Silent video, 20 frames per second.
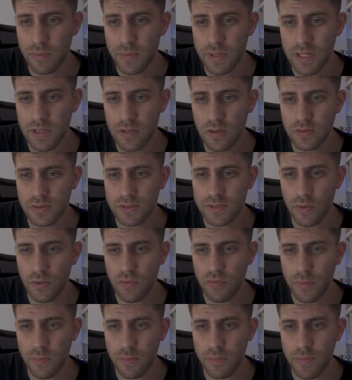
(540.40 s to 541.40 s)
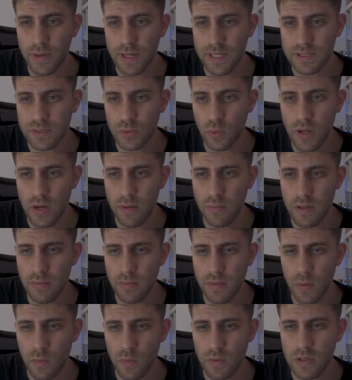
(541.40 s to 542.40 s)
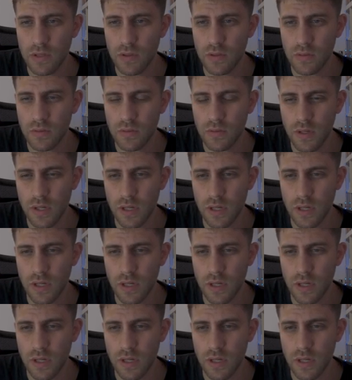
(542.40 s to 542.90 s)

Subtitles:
minutes, also 3+1 maybe I will do,